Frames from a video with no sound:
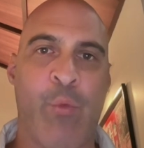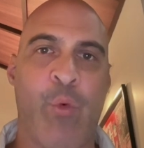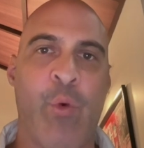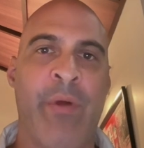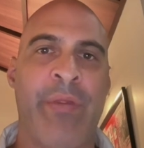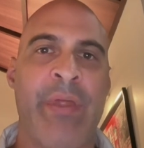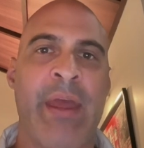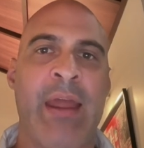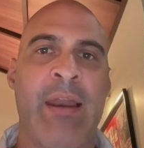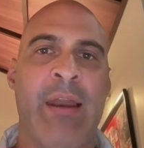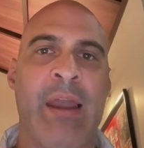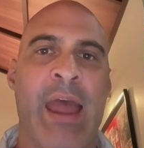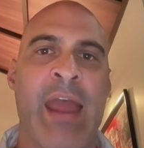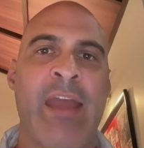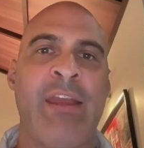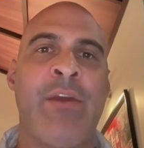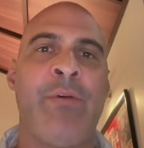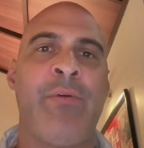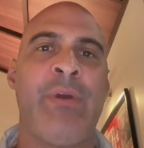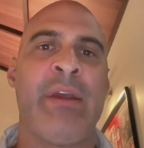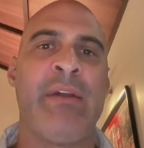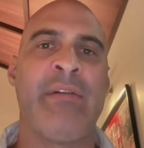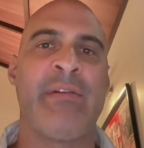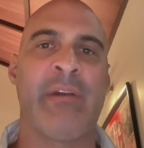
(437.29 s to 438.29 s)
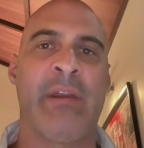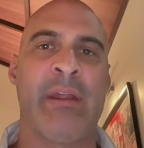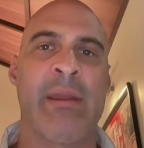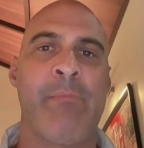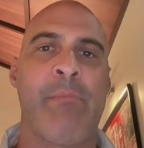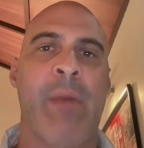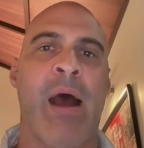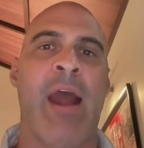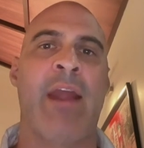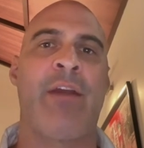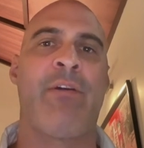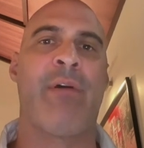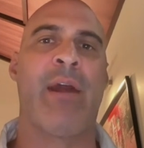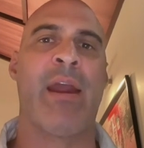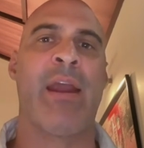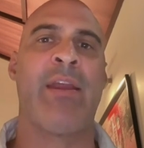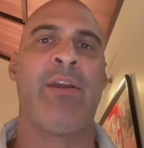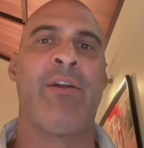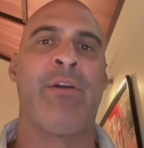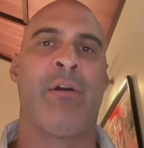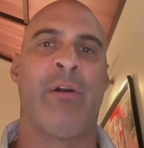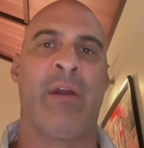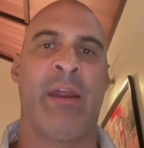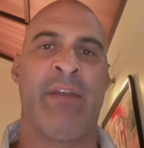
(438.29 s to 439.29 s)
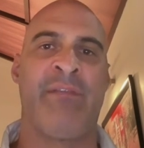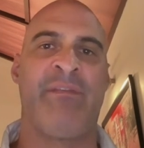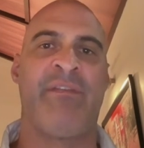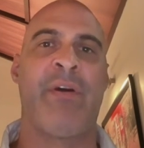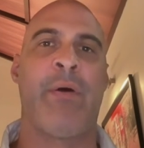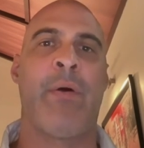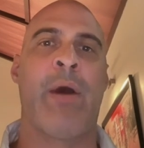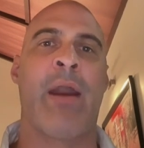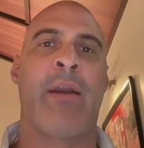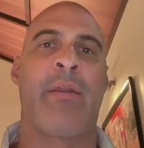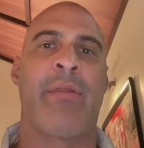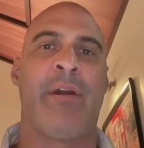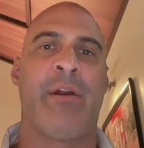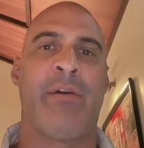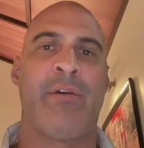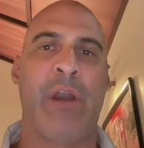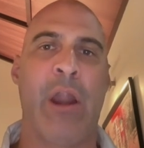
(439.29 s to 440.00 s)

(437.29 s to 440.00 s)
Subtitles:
Will they let you easily migrate your info out of there?